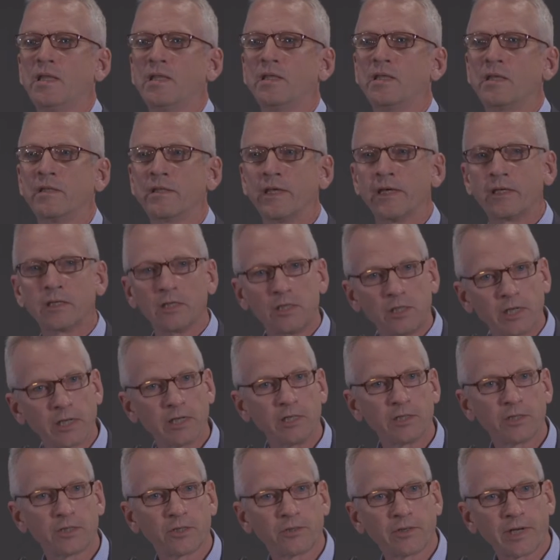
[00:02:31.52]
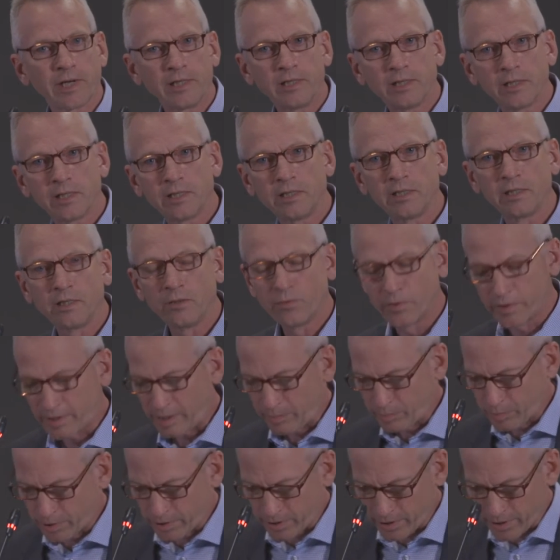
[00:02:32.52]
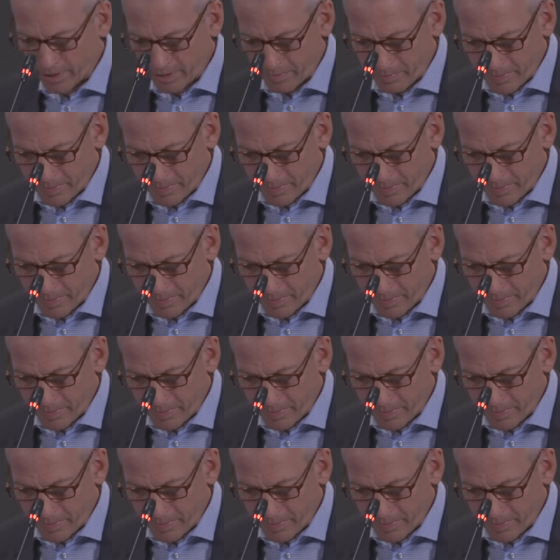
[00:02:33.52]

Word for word: that they could change their identity when they put on